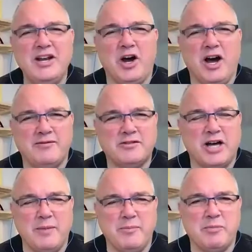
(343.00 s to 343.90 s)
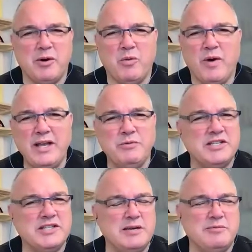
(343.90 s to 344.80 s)
of off topic, but why do we
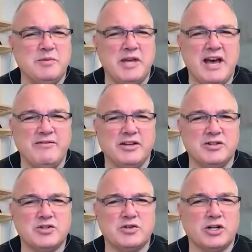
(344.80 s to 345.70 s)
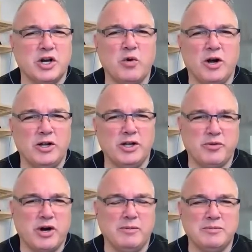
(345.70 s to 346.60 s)
seem to be having construction quality
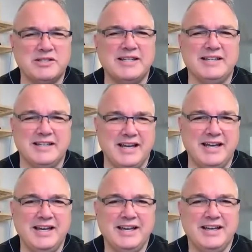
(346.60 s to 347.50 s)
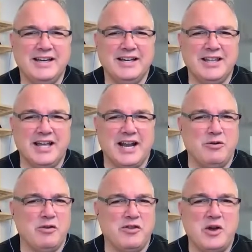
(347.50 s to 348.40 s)
problems today that I
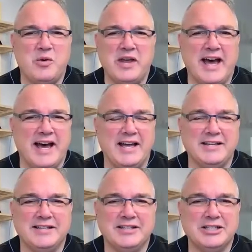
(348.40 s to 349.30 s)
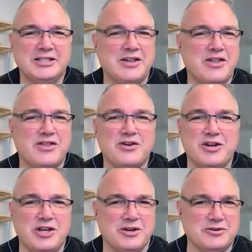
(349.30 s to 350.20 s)
don't think we had 30
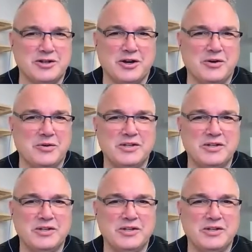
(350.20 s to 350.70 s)
years ago?